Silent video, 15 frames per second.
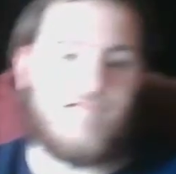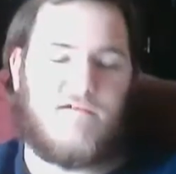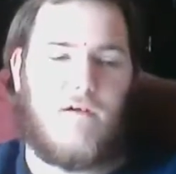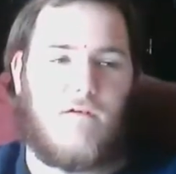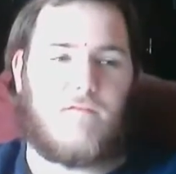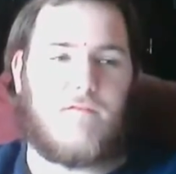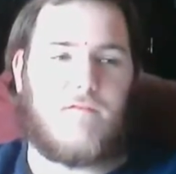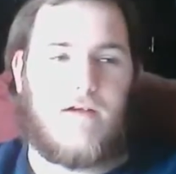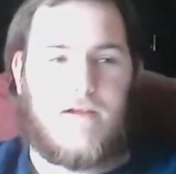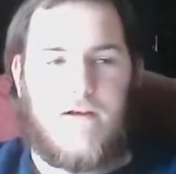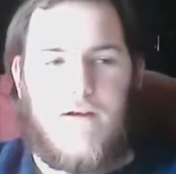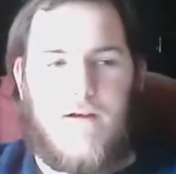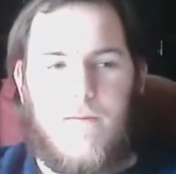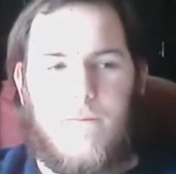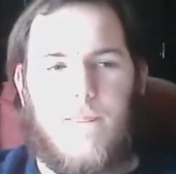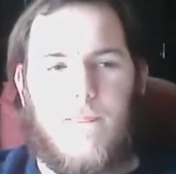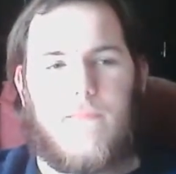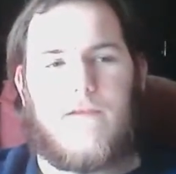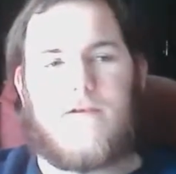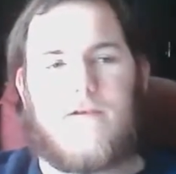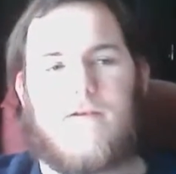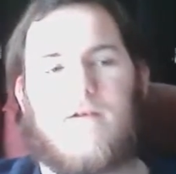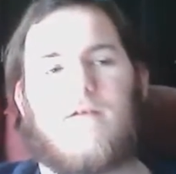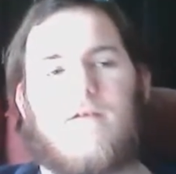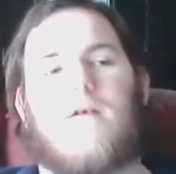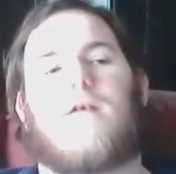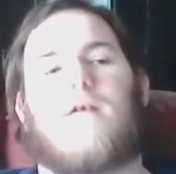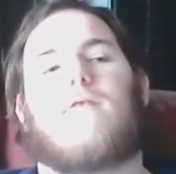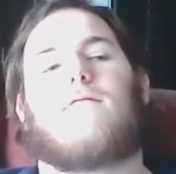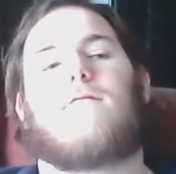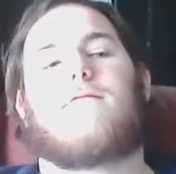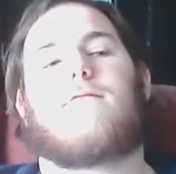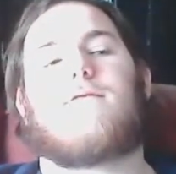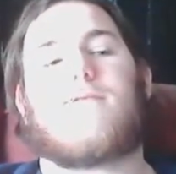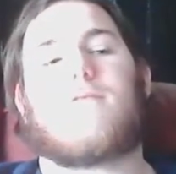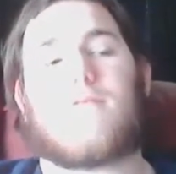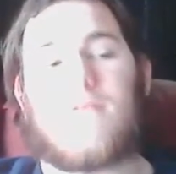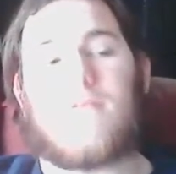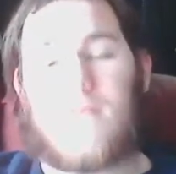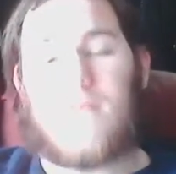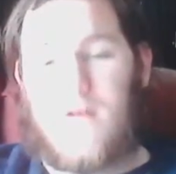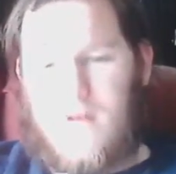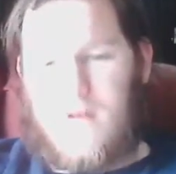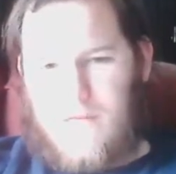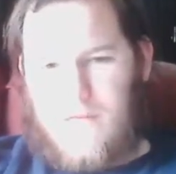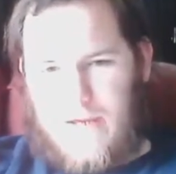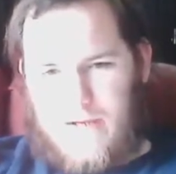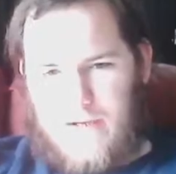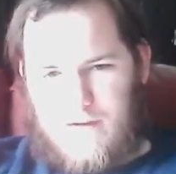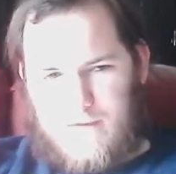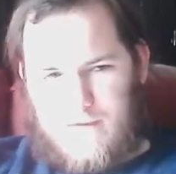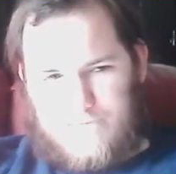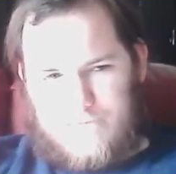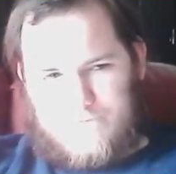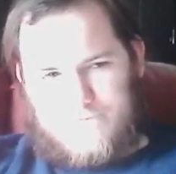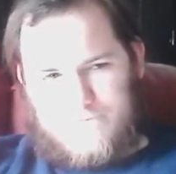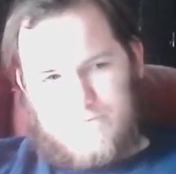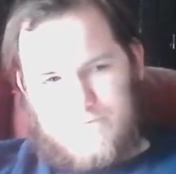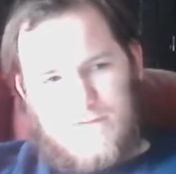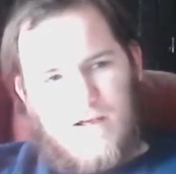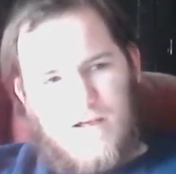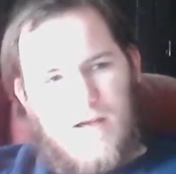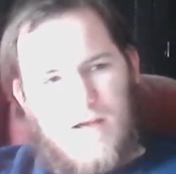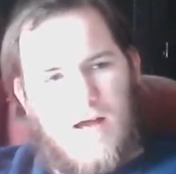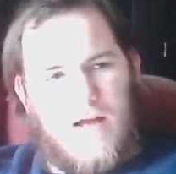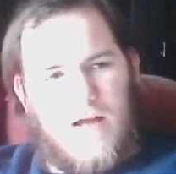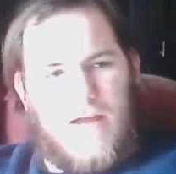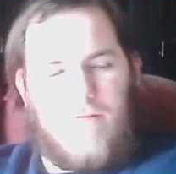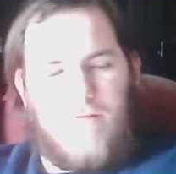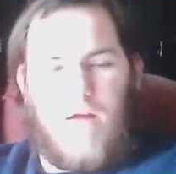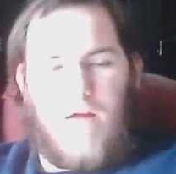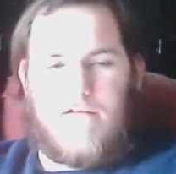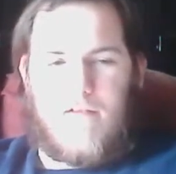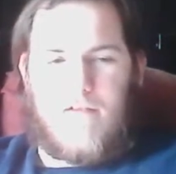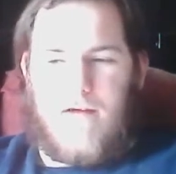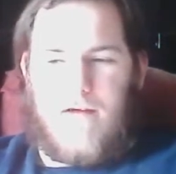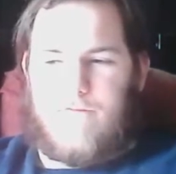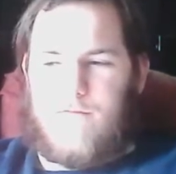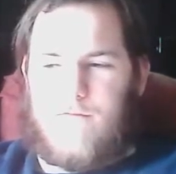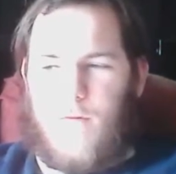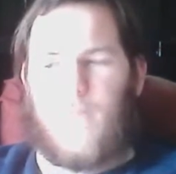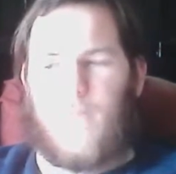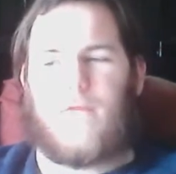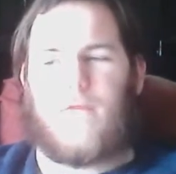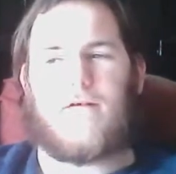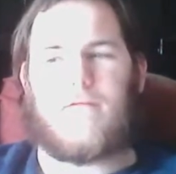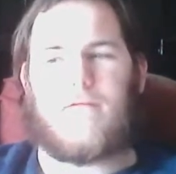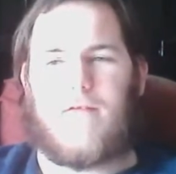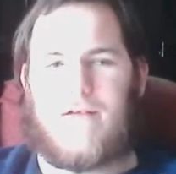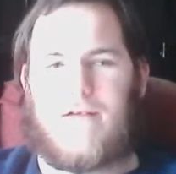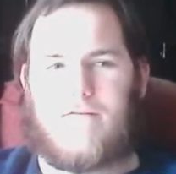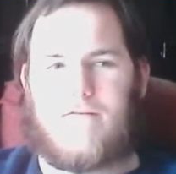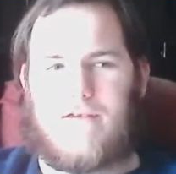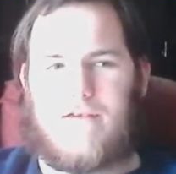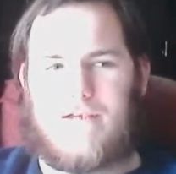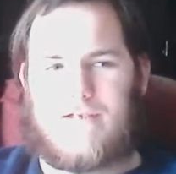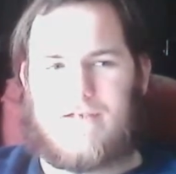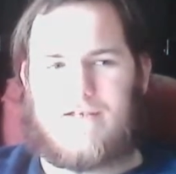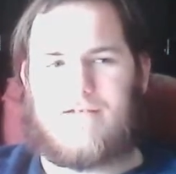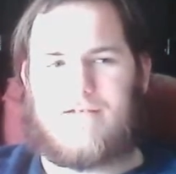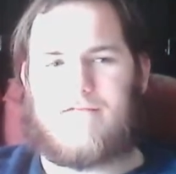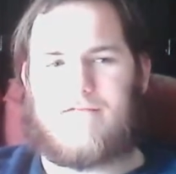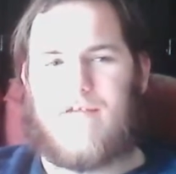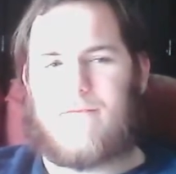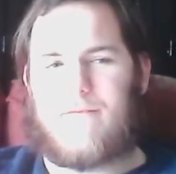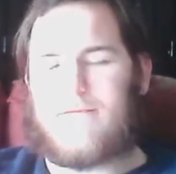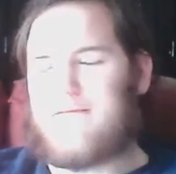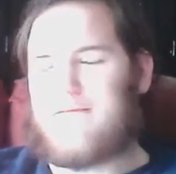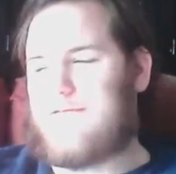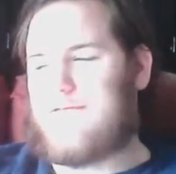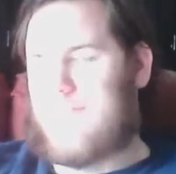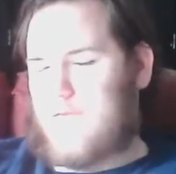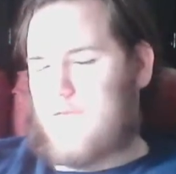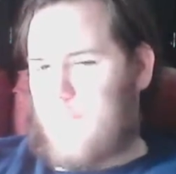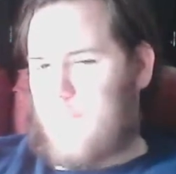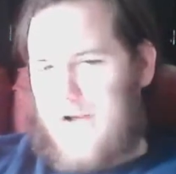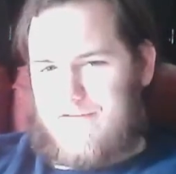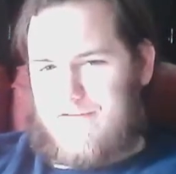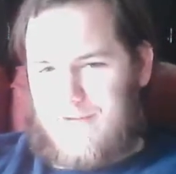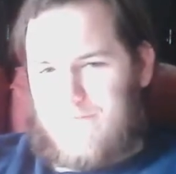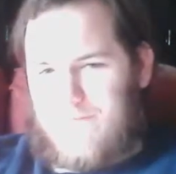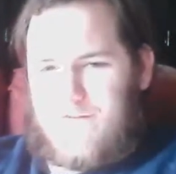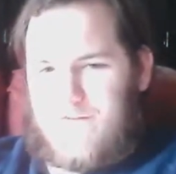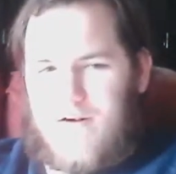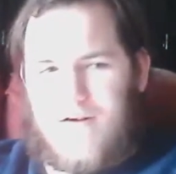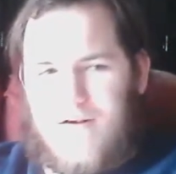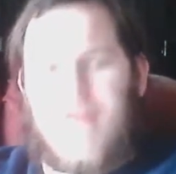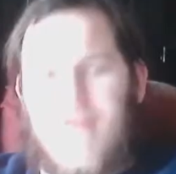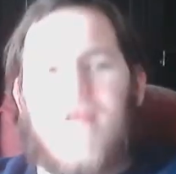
joke, like, you know, yeah, again, Roger got a few points, like when he gets jammed into the path got to start.